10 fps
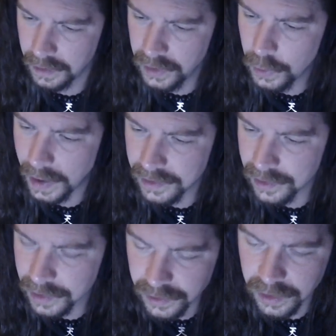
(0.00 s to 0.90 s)
You had
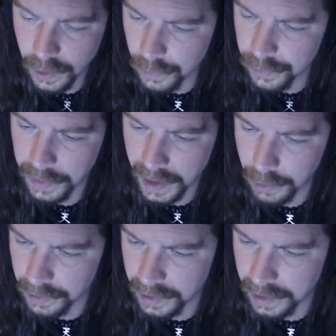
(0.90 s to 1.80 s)
such an
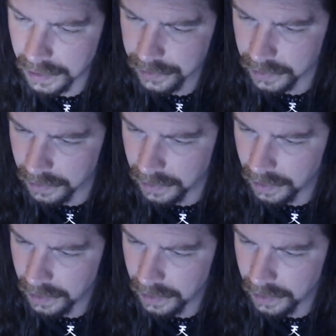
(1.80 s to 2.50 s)
overpowering connection.